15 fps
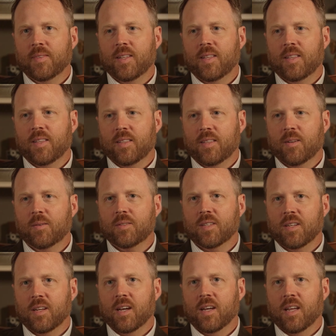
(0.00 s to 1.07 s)
There was
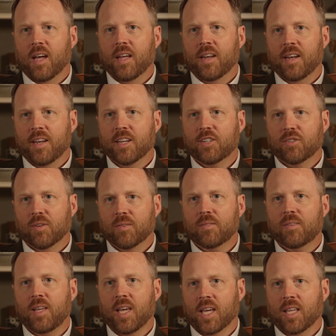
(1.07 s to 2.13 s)
a, an initial
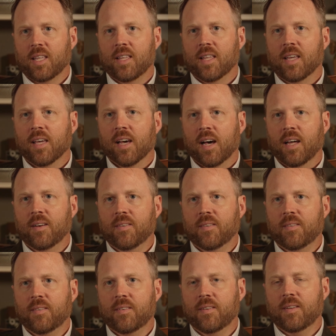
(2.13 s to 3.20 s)
kick in the gut.
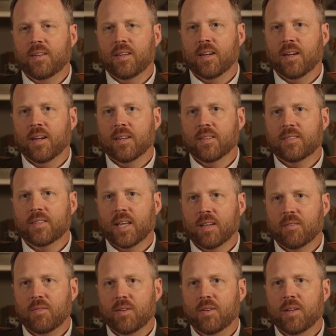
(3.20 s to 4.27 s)
Uh, took
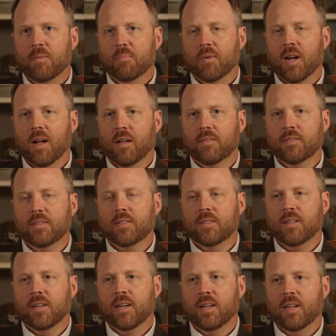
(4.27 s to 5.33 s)
a few deep breaths,
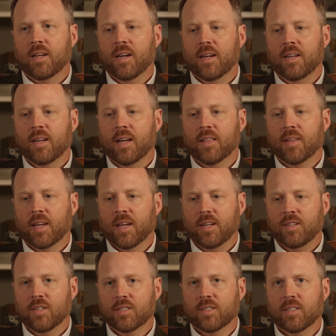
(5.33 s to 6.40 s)
and, and I think I
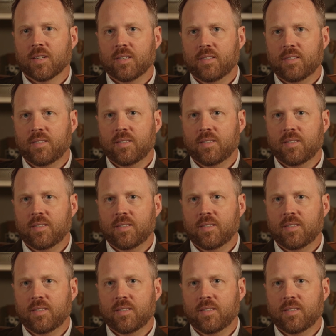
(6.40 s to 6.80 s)
just said,